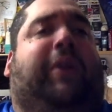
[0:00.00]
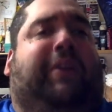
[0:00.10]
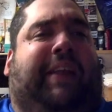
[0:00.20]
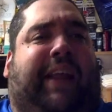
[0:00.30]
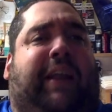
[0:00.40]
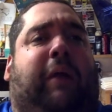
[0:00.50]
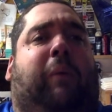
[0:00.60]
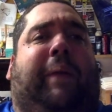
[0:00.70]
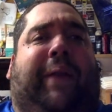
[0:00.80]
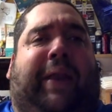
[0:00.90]

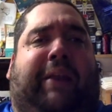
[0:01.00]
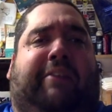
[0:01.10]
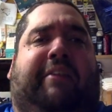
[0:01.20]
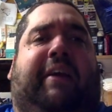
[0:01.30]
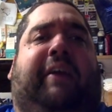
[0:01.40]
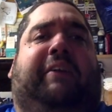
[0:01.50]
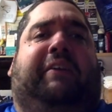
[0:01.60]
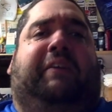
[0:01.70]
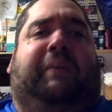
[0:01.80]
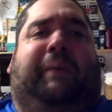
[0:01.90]
Nintendo when they decide
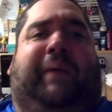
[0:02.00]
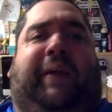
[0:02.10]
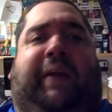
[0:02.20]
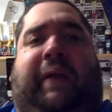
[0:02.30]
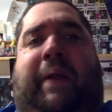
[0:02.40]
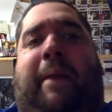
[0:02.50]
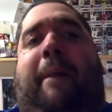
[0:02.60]
to do the